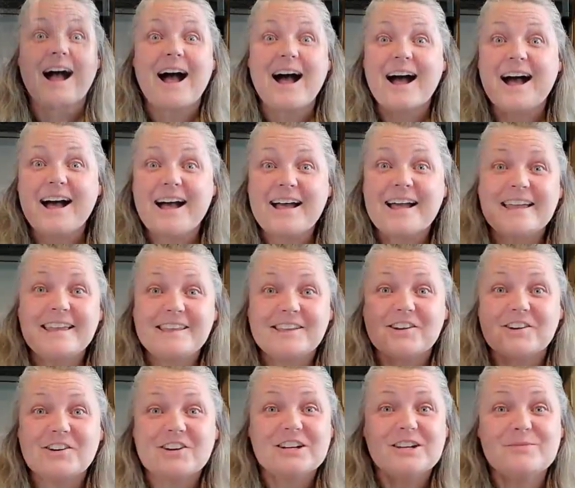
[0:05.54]
Hi
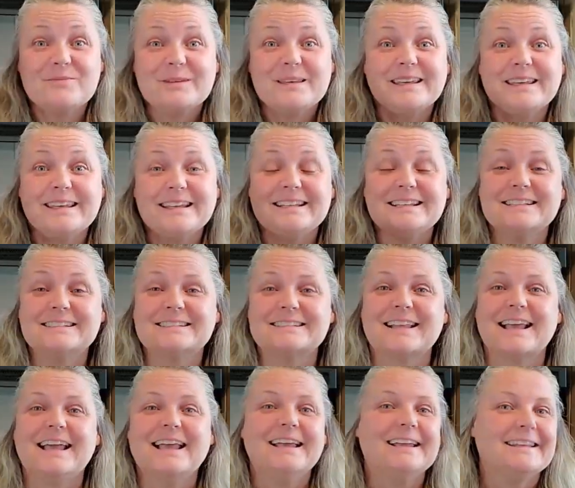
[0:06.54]
Yarnabies!
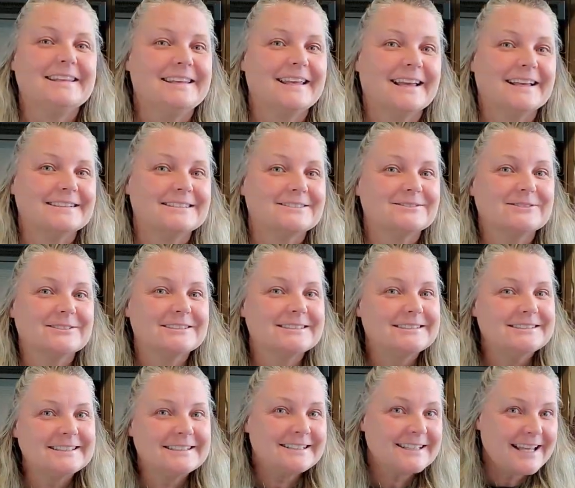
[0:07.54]
Guess what
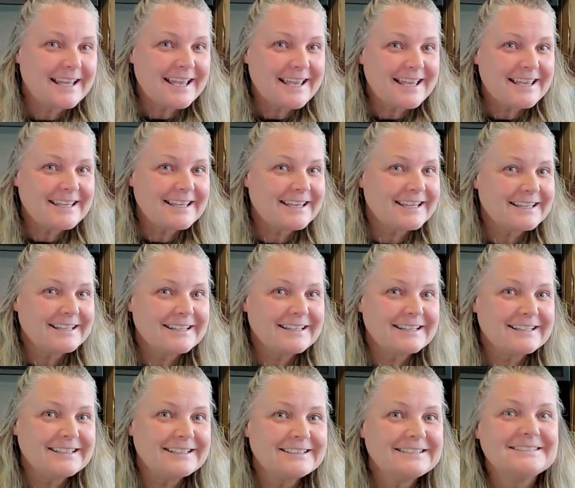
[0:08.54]

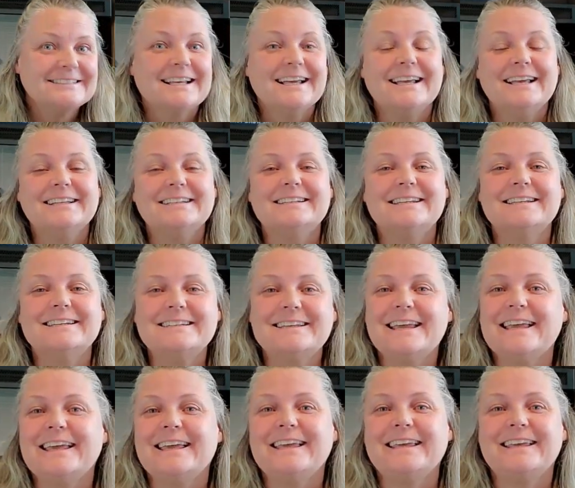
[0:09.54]
today is?
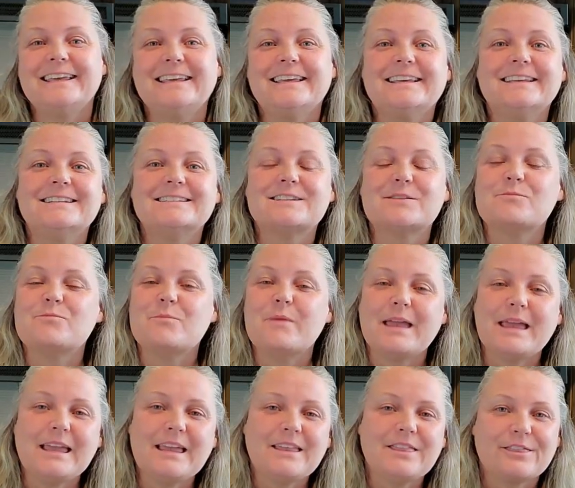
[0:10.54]
Today is
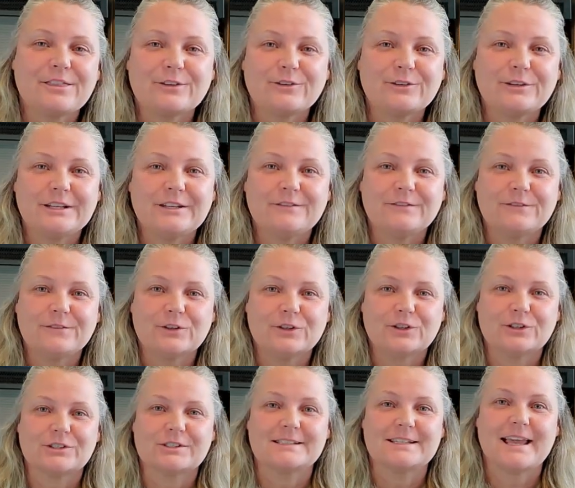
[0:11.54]
May
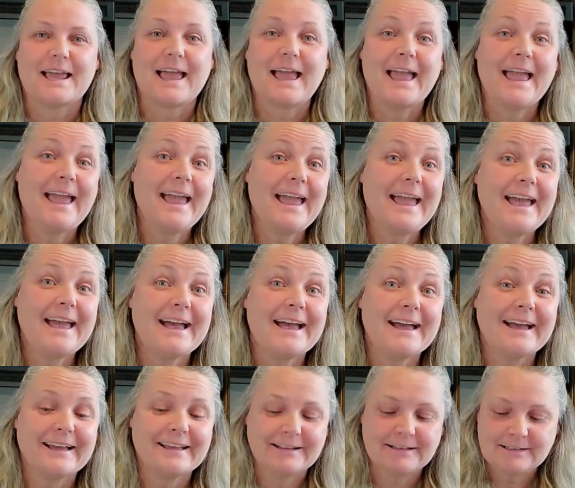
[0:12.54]
thirty-first
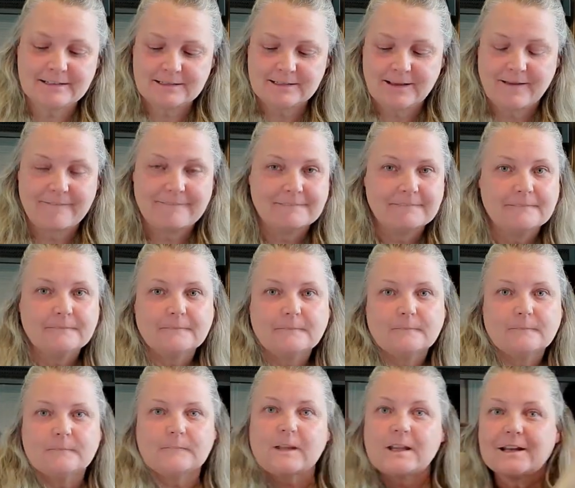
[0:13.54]
and
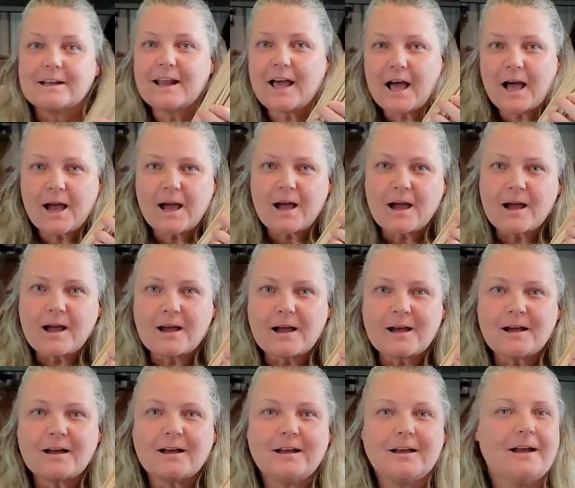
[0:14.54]

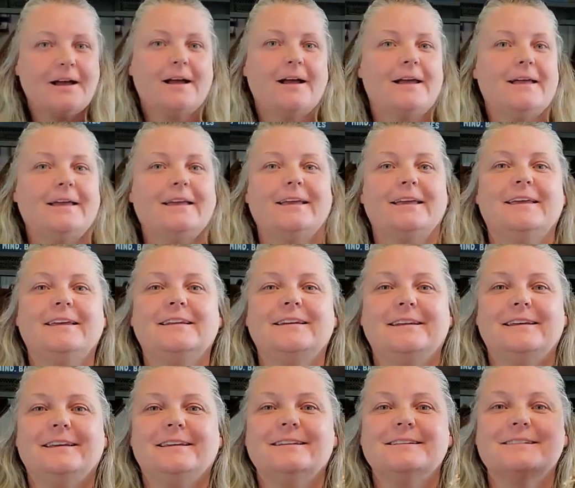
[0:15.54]
ta-da! It
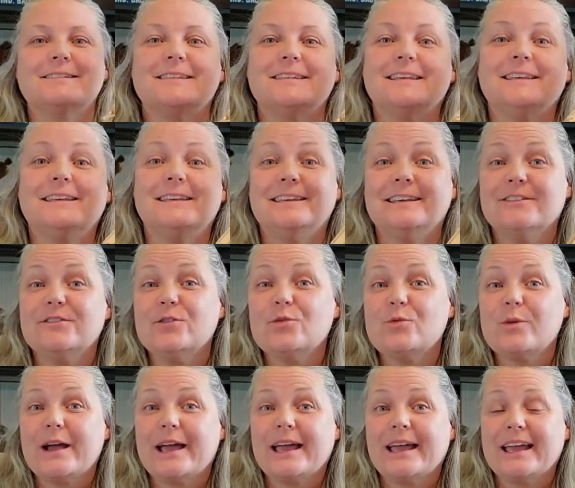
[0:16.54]
is the
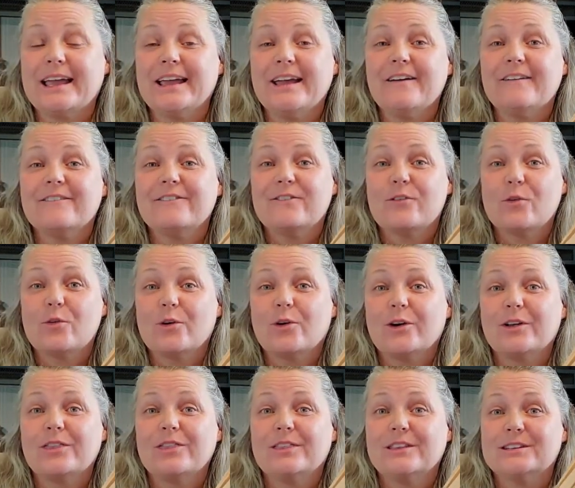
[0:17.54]
giveaway
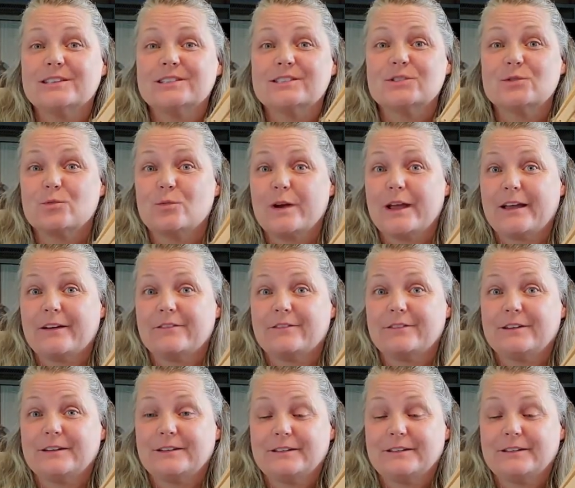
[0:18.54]
for the Swift.